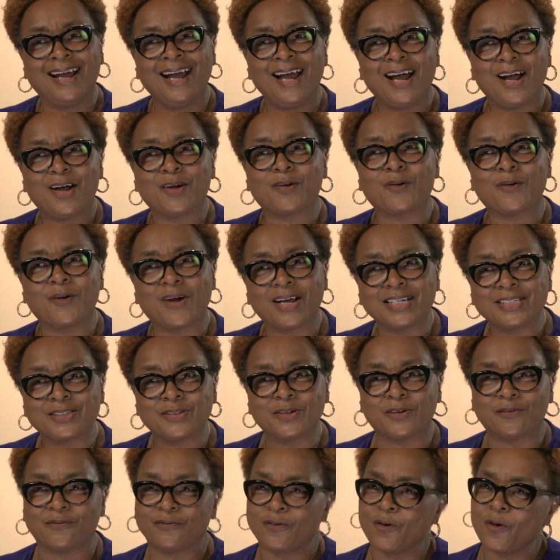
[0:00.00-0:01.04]
across
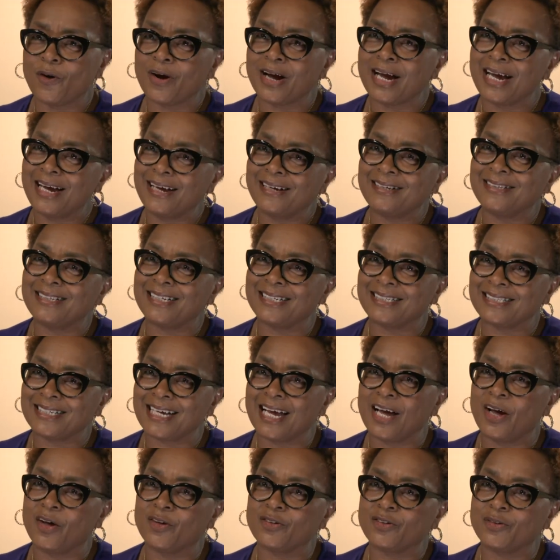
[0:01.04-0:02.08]
your forehead that
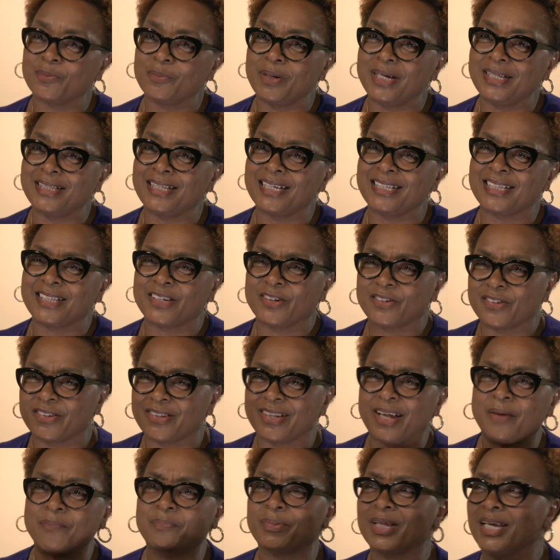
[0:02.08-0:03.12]
tells me that there's
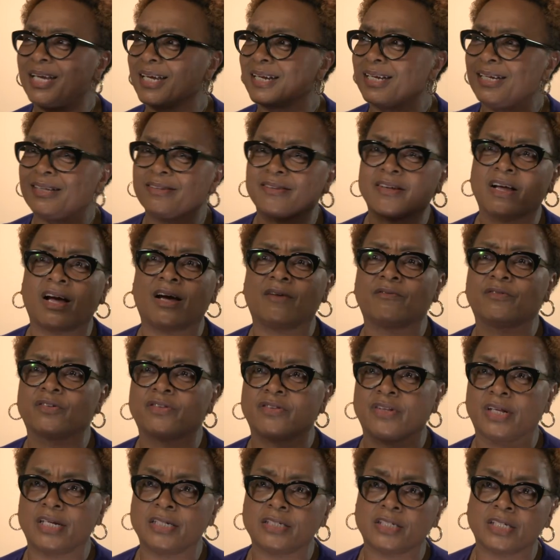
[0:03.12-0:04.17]
something in this
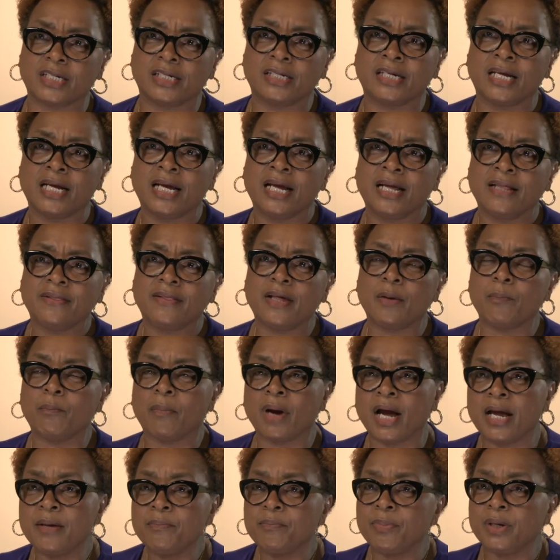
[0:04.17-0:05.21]
conversation that
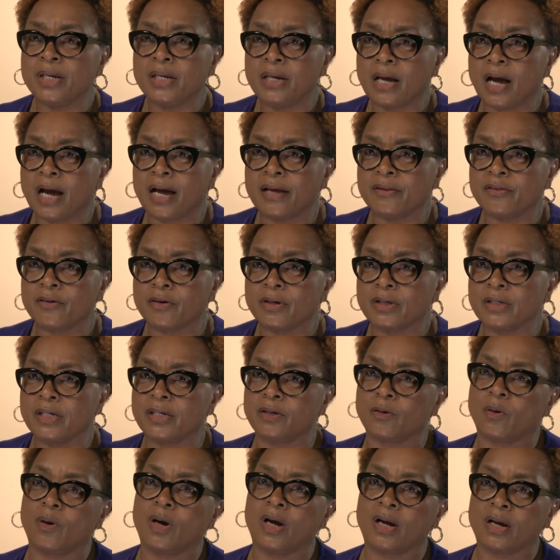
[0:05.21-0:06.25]
might be either a
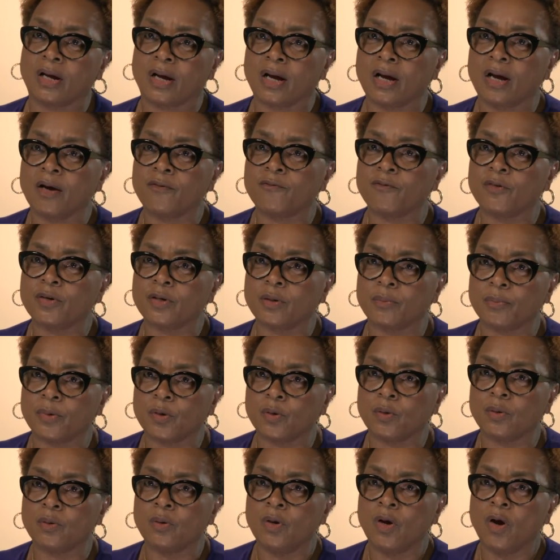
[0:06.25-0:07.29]
little
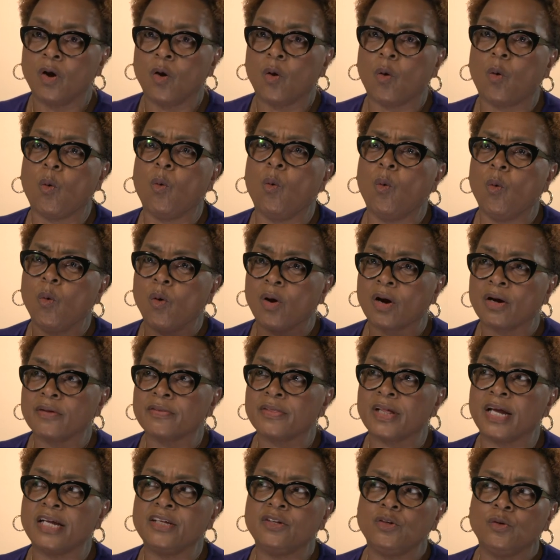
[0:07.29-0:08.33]
uncomfortable or
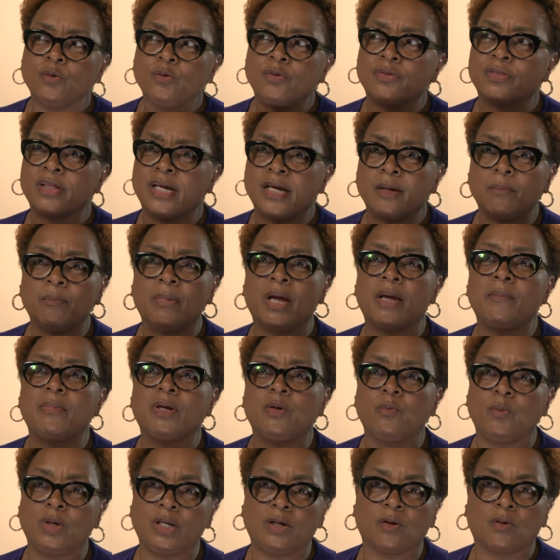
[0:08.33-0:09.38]
that you think
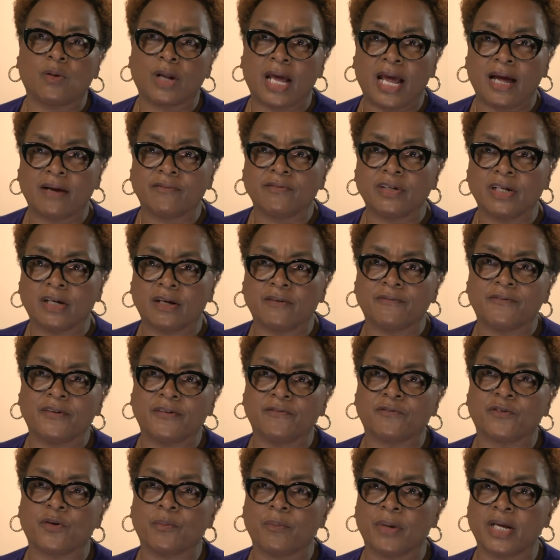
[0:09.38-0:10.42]
maybe we don't have enough
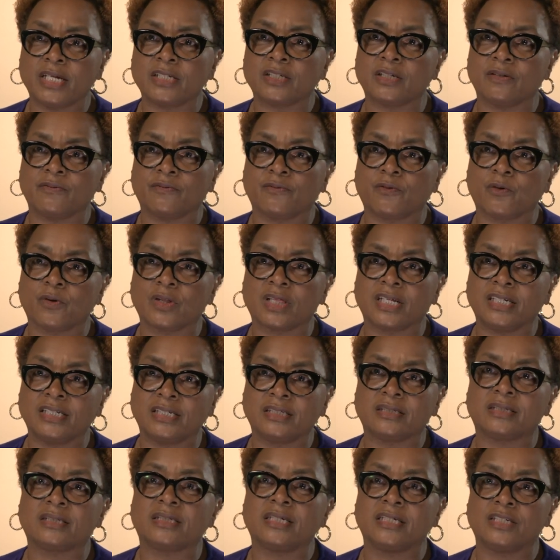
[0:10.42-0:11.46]
information for the
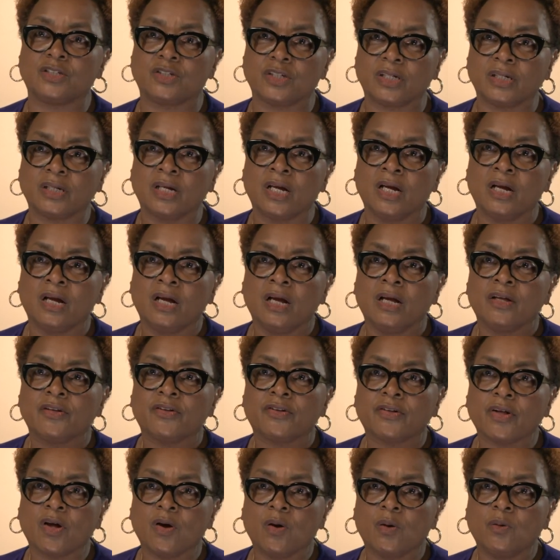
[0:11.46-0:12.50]
decision.
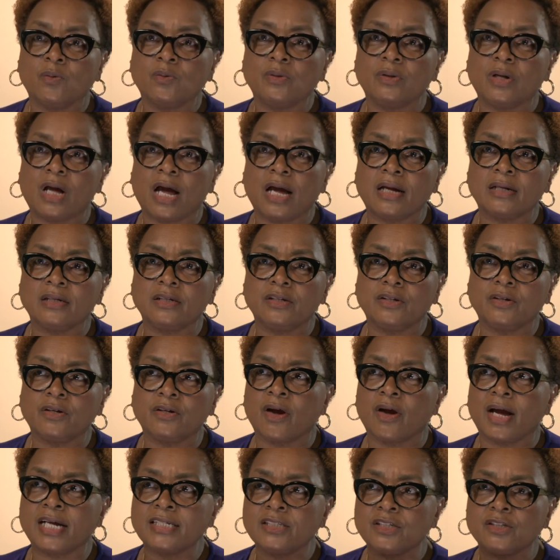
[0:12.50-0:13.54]
So I
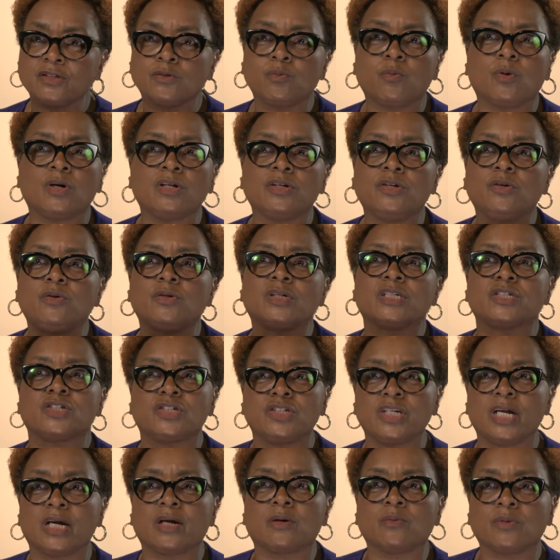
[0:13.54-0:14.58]
just want you to
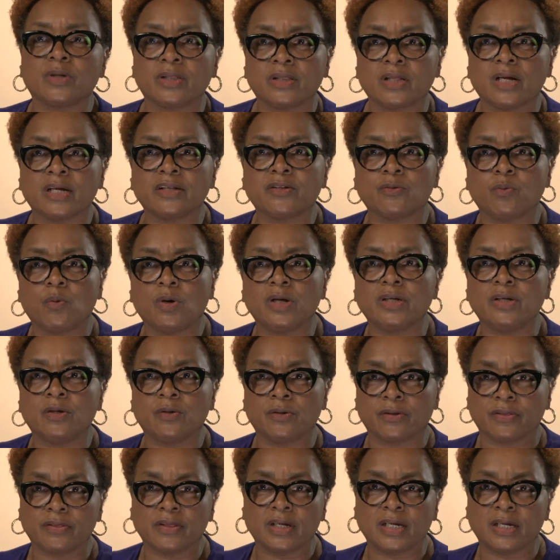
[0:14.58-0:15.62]
share with us what
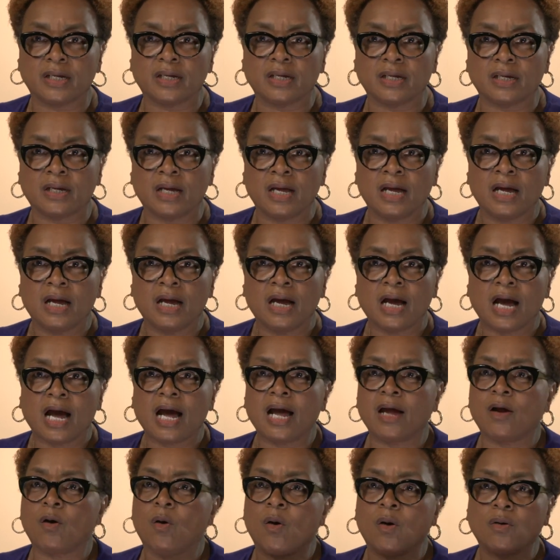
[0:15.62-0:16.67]
you're thinking.
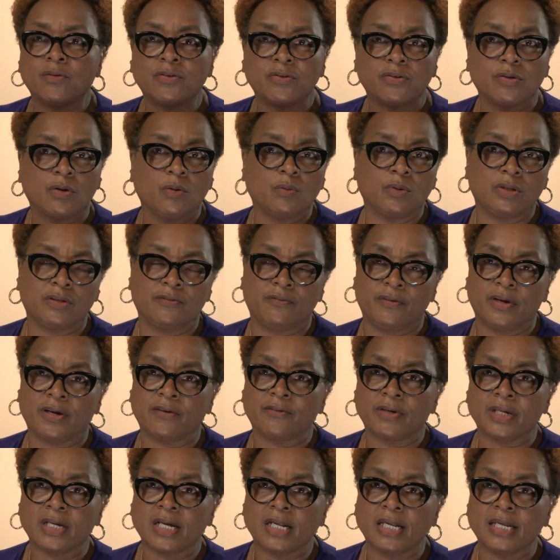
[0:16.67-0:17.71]
I also was
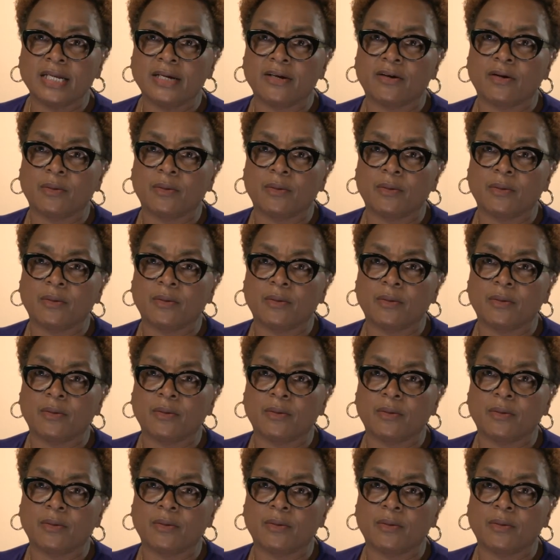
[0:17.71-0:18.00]
very clear